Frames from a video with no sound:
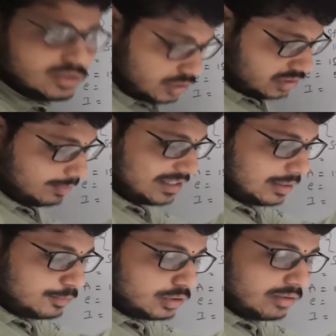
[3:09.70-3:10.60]
So by
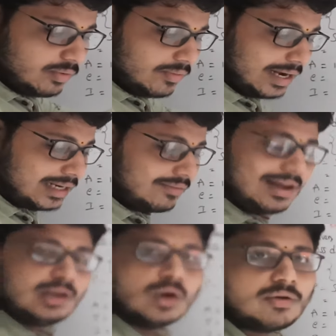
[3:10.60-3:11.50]
substituting we will get the
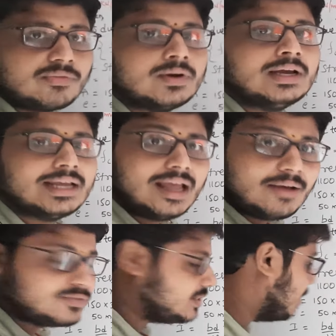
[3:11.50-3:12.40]
value of
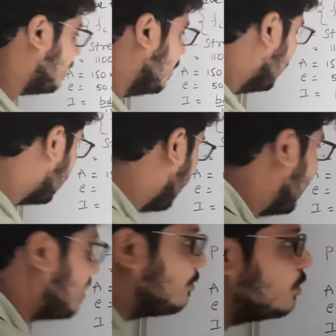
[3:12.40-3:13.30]
FC. So by
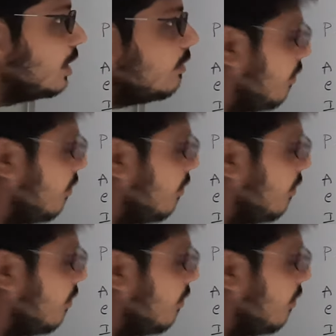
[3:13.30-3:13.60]
substituting we